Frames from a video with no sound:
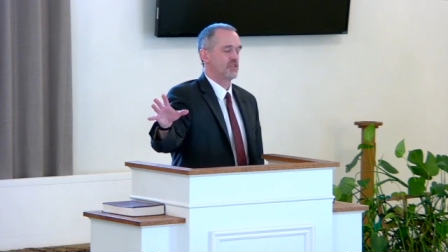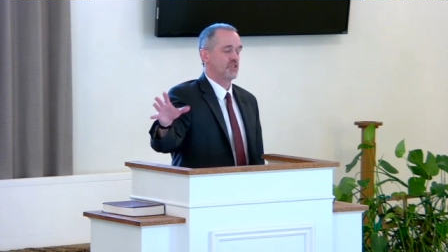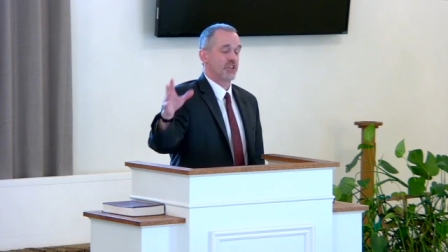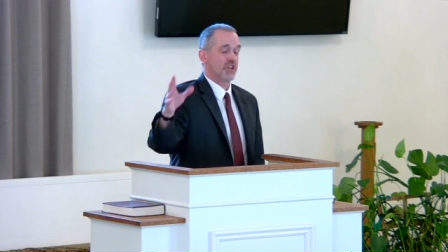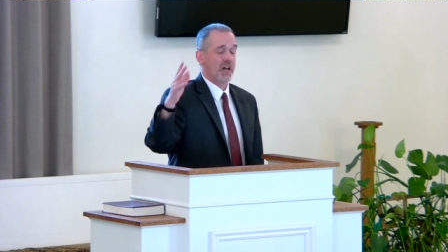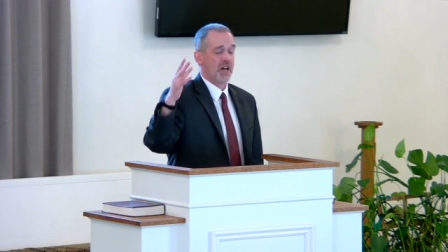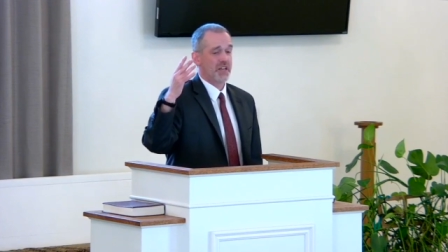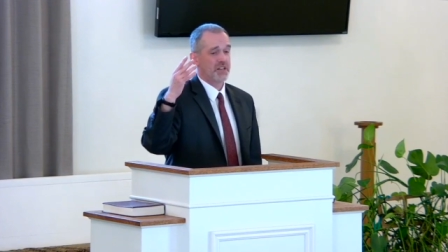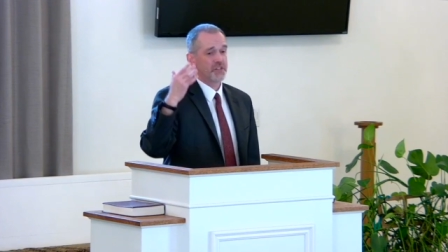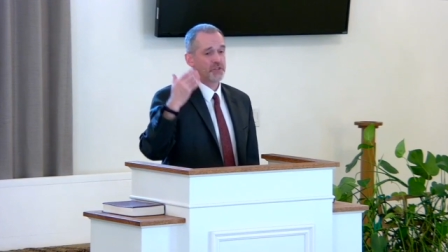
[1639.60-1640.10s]

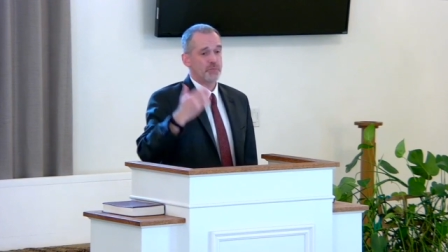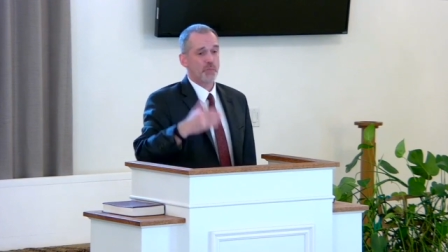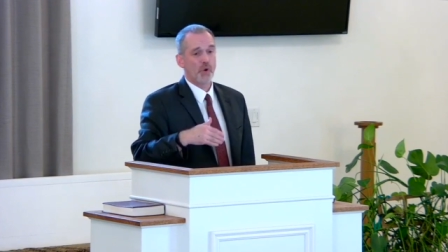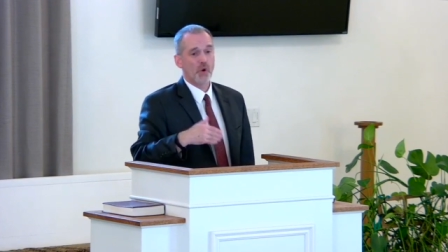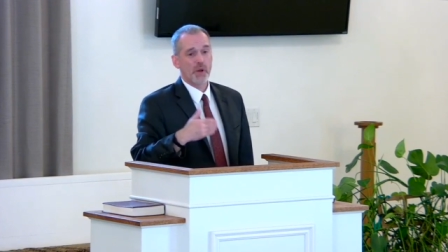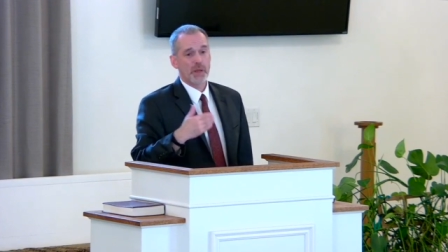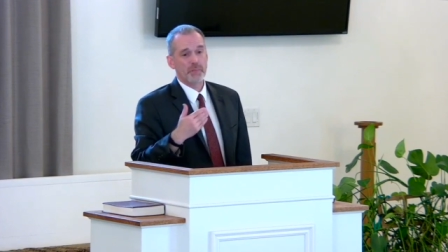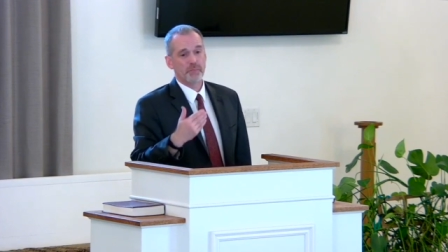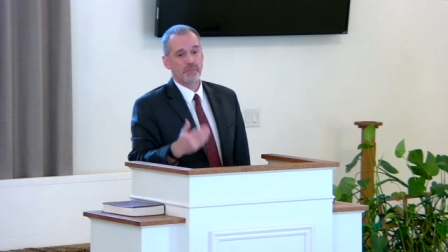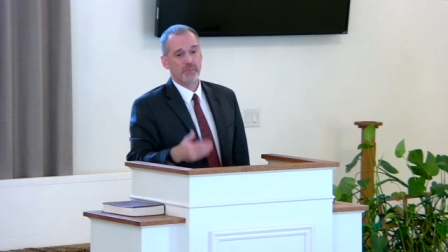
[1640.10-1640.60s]
John is
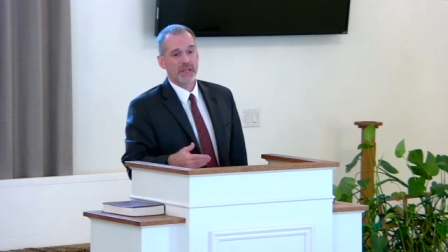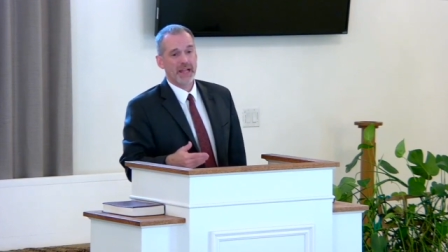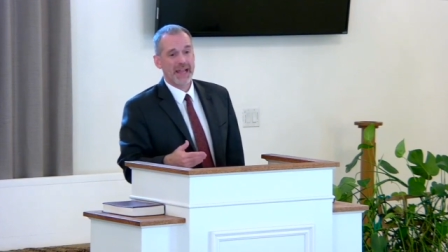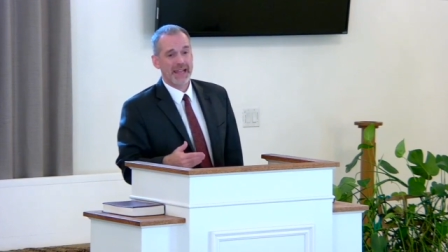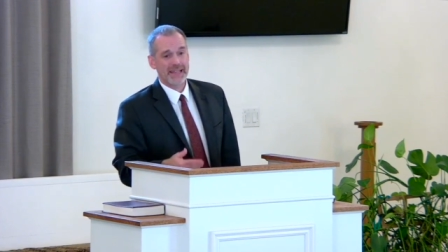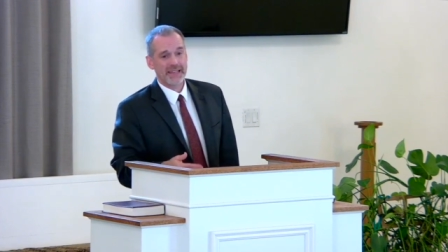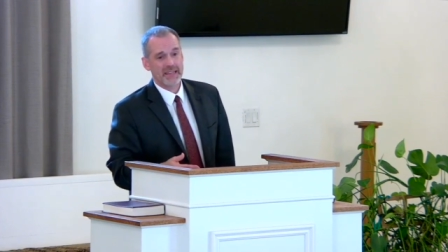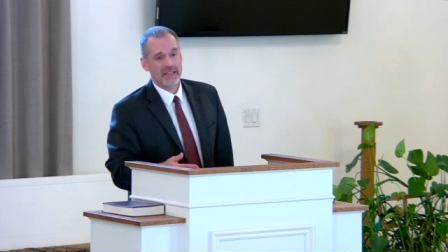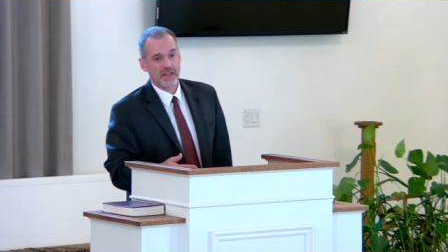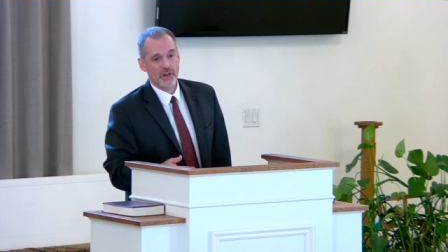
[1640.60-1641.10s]
point
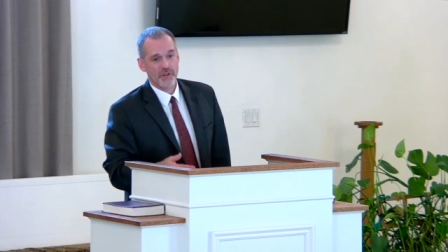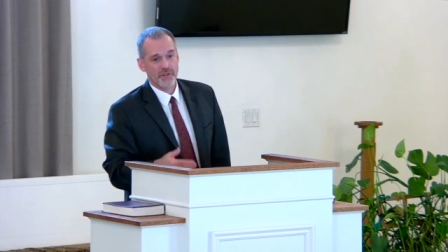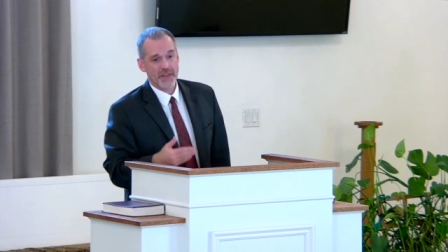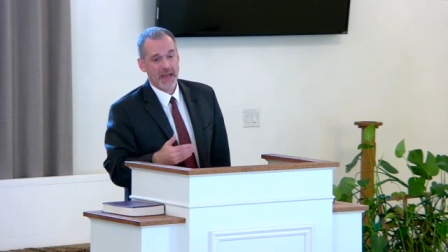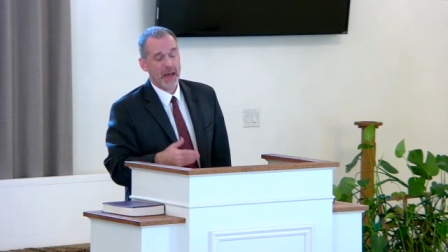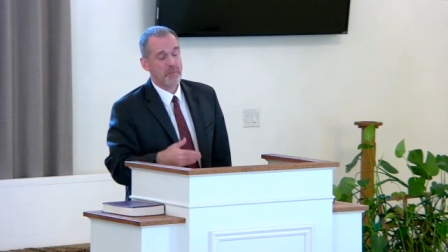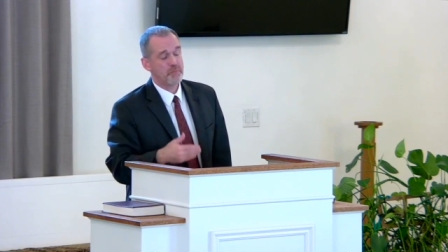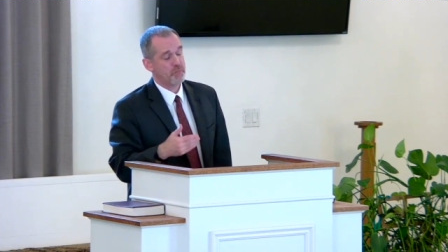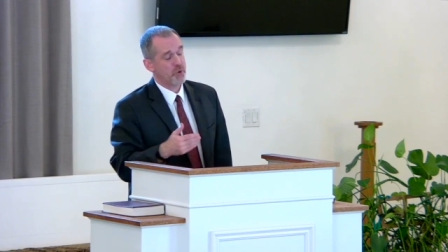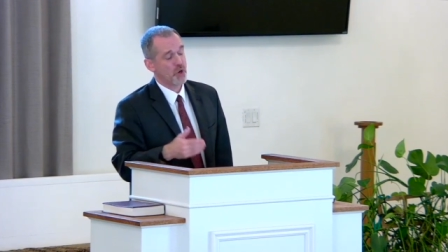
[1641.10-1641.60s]
blank here.
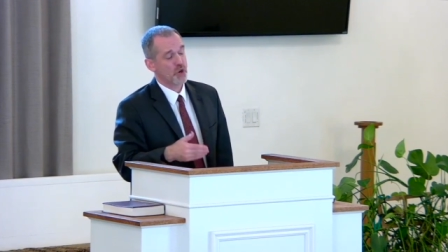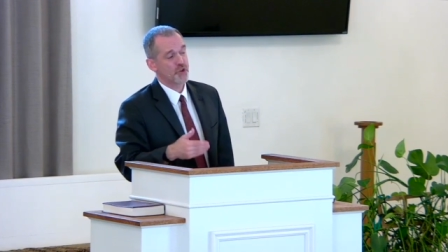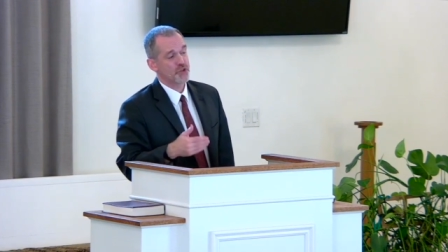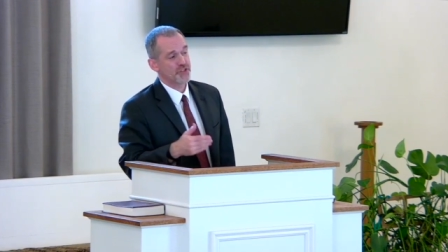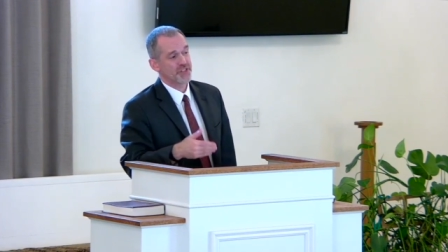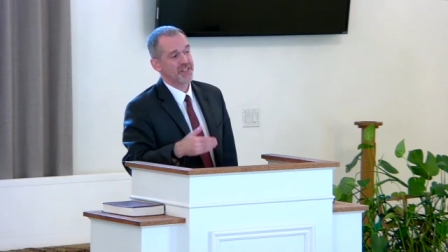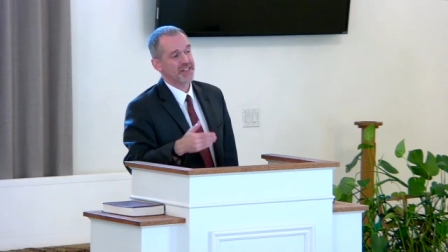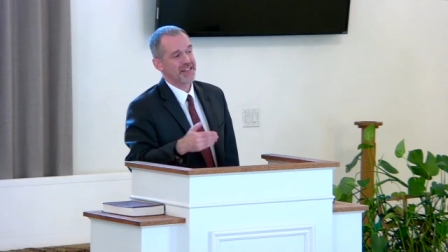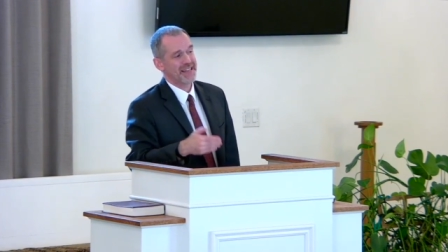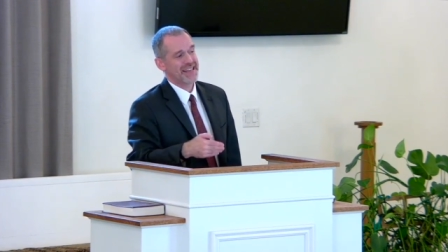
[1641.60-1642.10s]
That
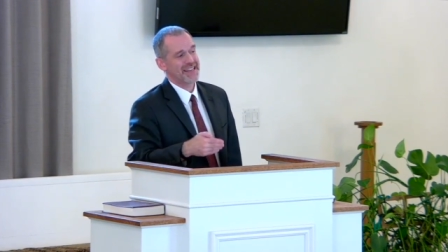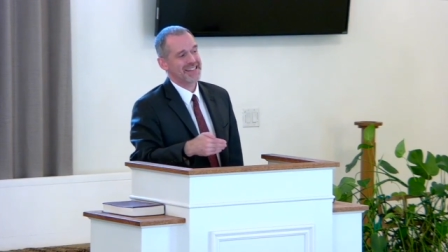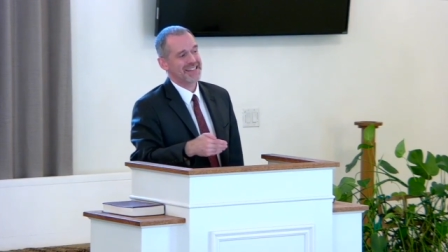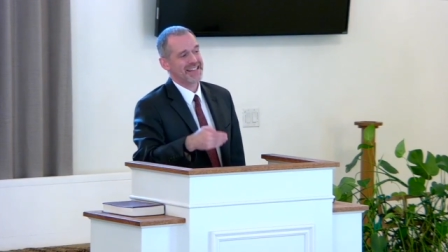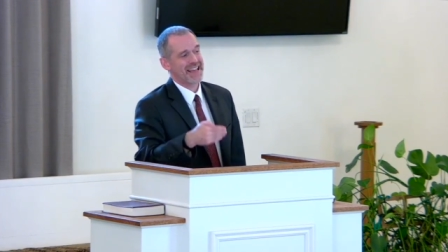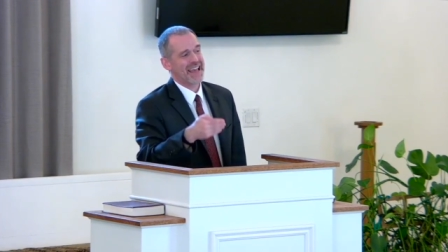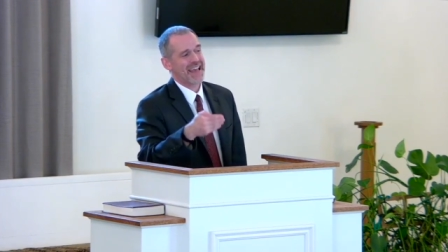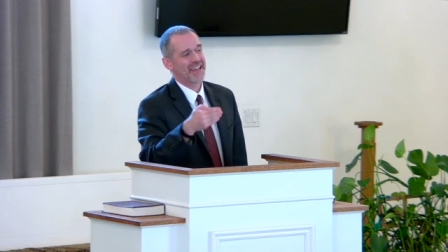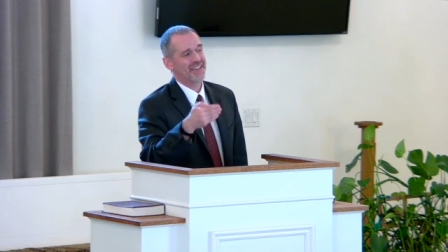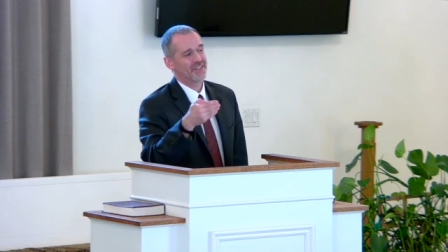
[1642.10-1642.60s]
person is
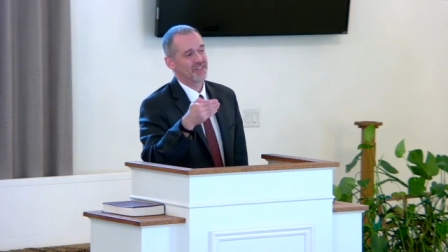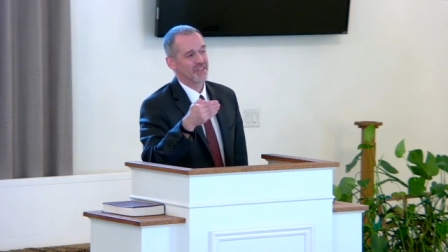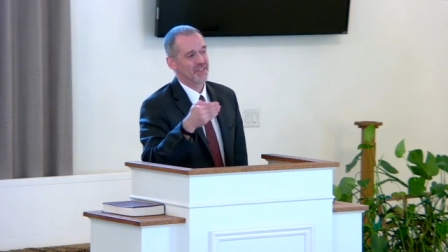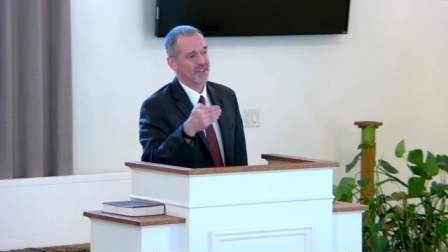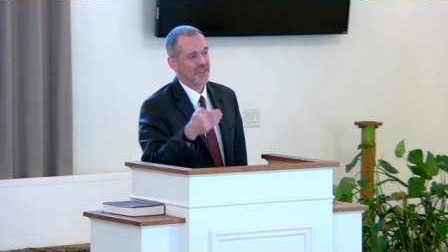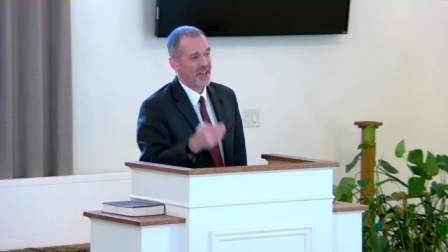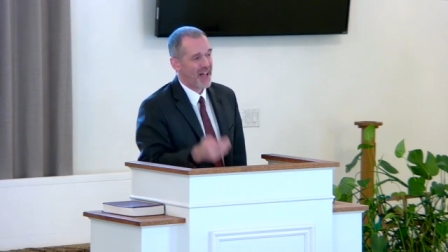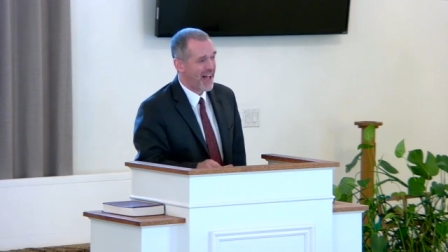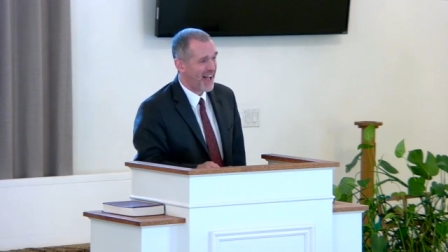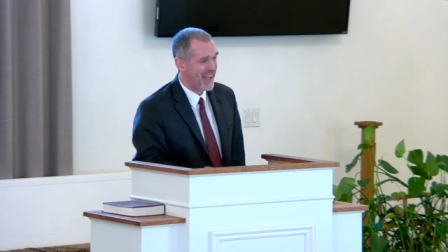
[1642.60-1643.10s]
a
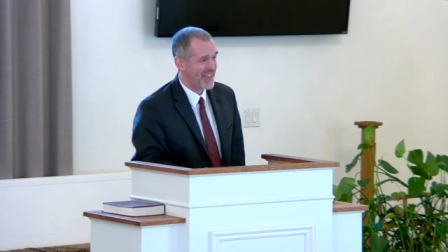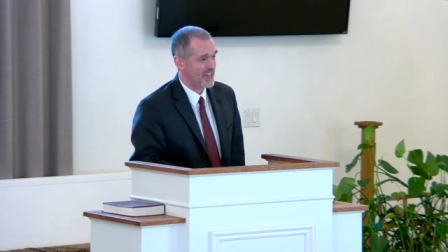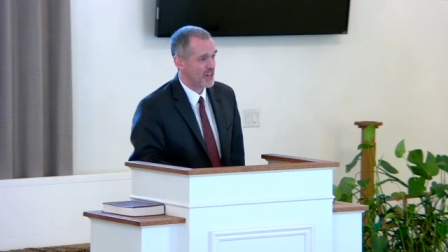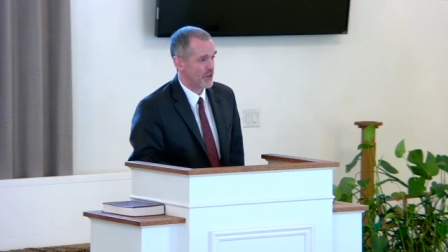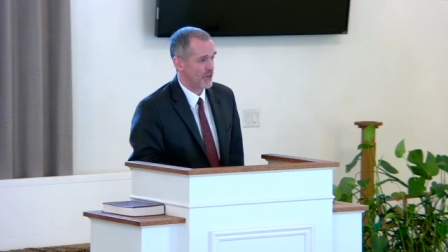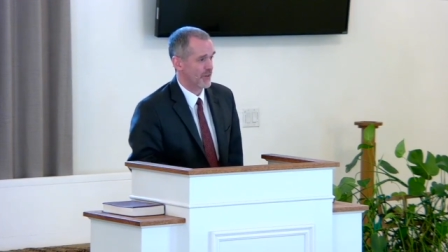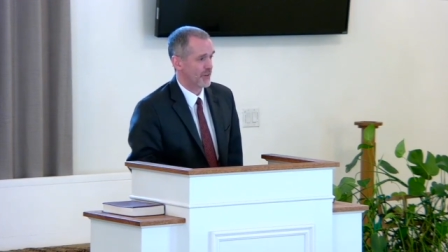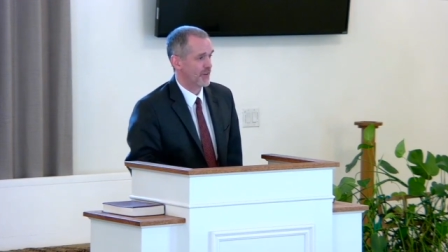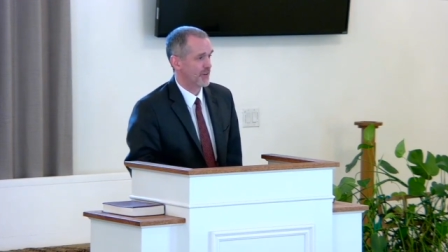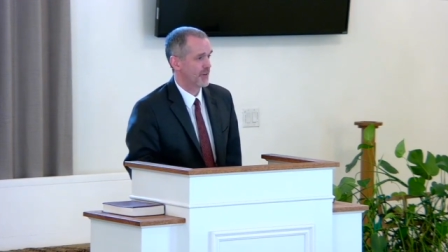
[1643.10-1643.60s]
liar.